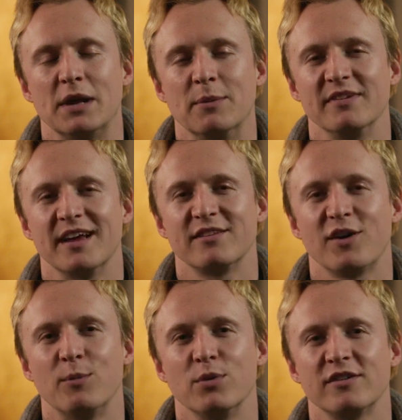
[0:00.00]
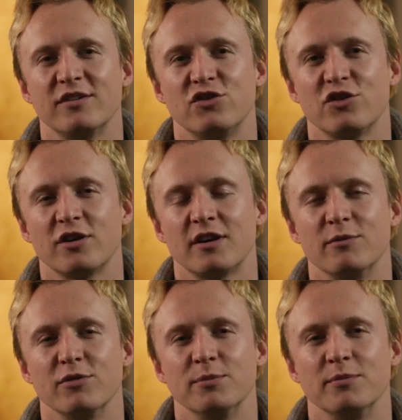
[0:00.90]
My name is Anton Brissinger. I'm
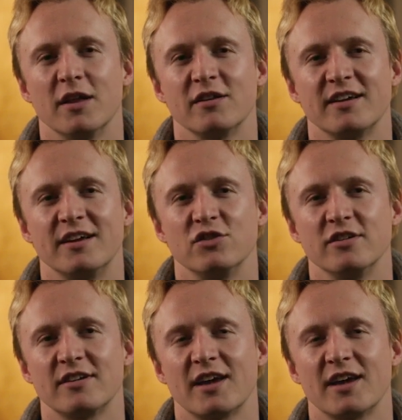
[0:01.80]
from Los Angeles,